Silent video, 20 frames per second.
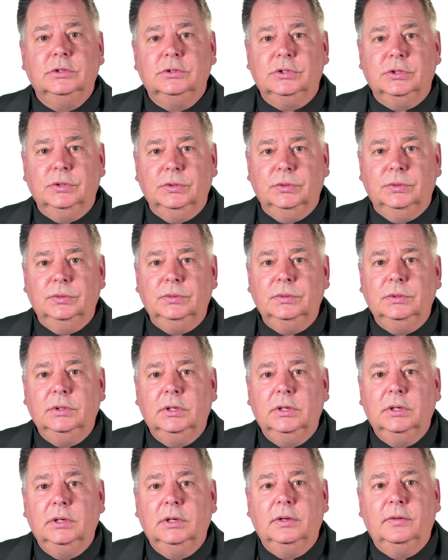2,
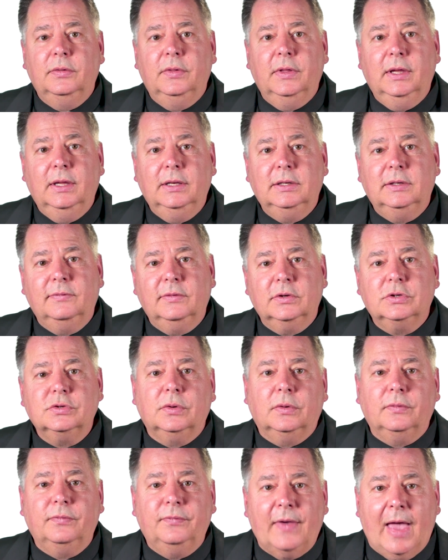the
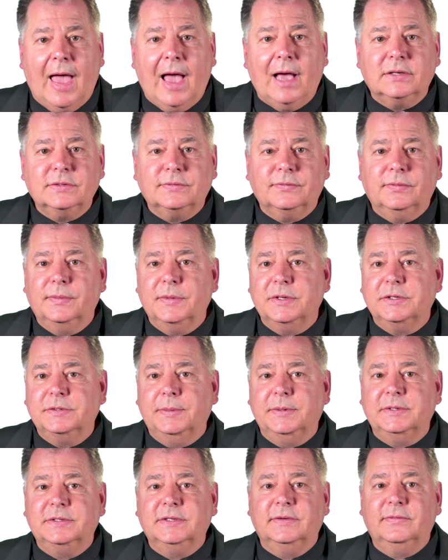individual facts from the
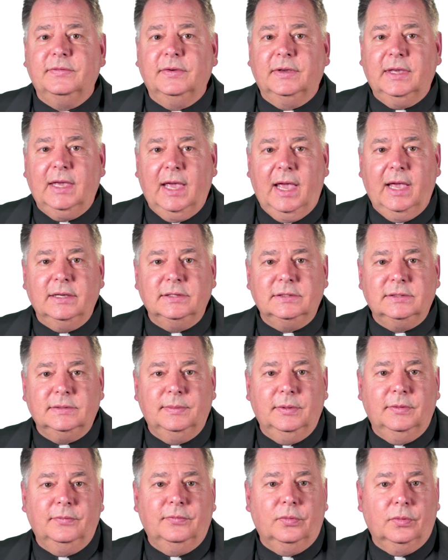specific case
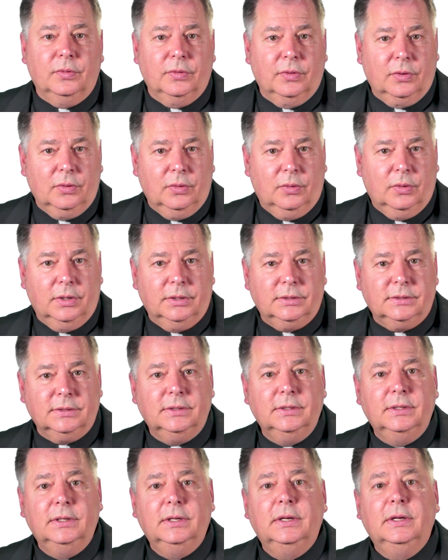before the court;
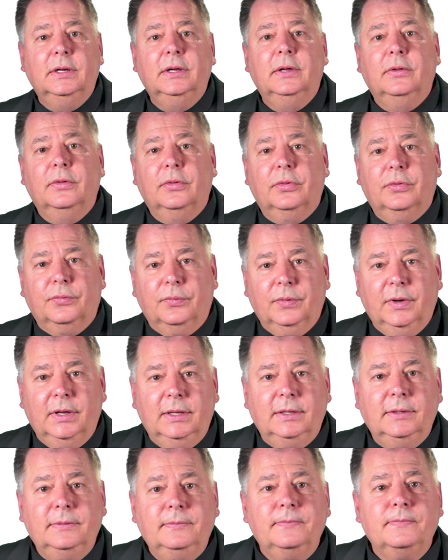
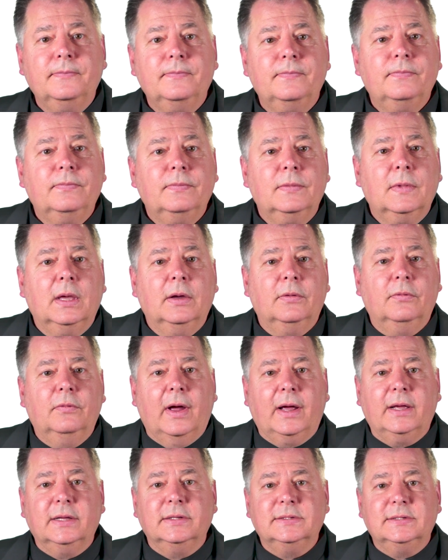3,
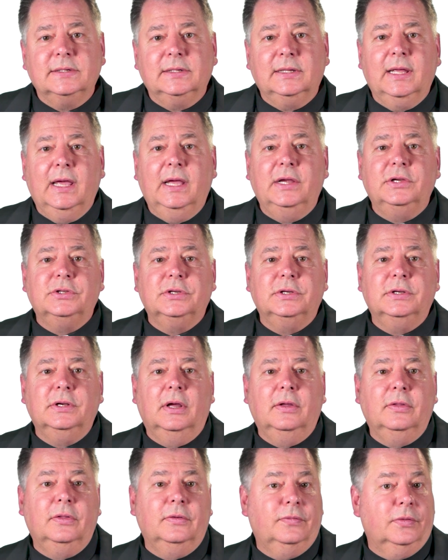reconciliation
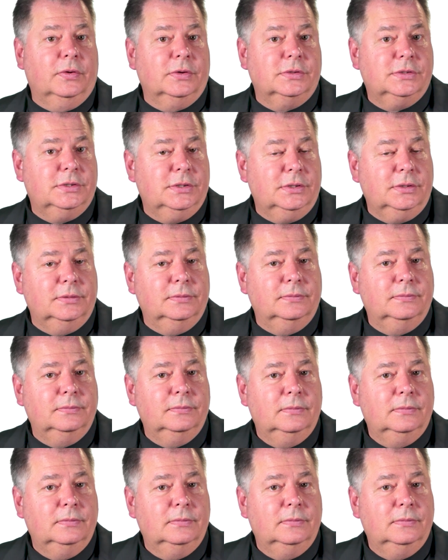of the first 2.